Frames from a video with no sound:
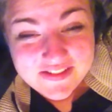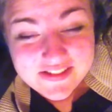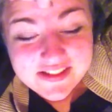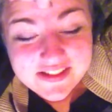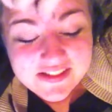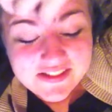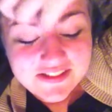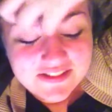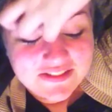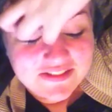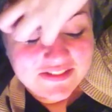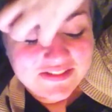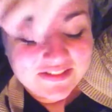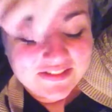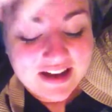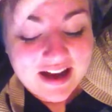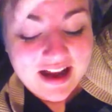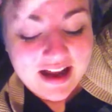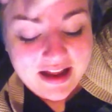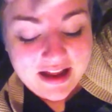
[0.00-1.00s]
So
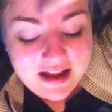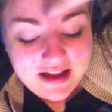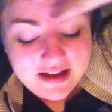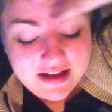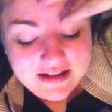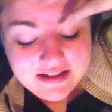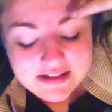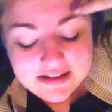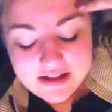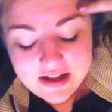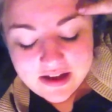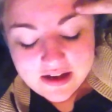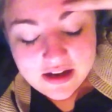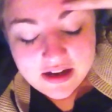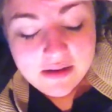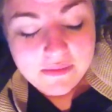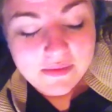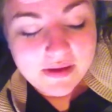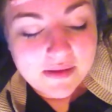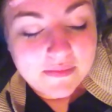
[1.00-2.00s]
uh, it's not going
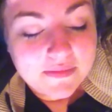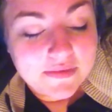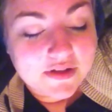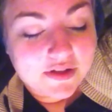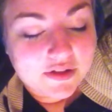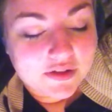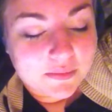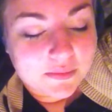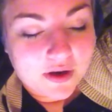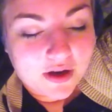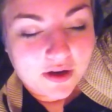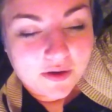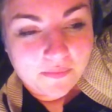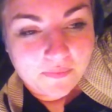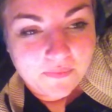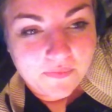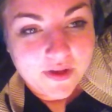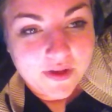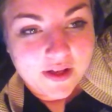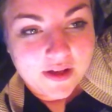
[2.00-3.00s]
to be up until tomorrow,
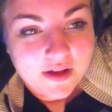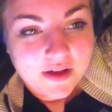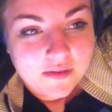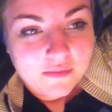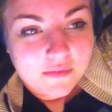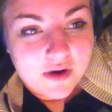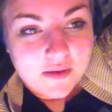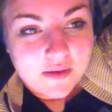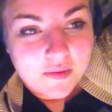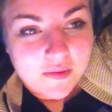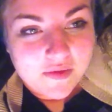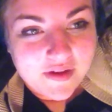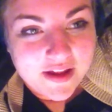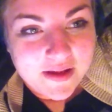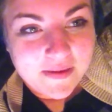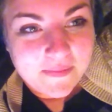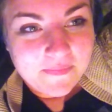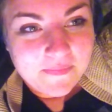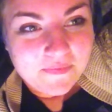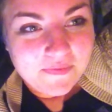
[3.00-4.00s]
probably.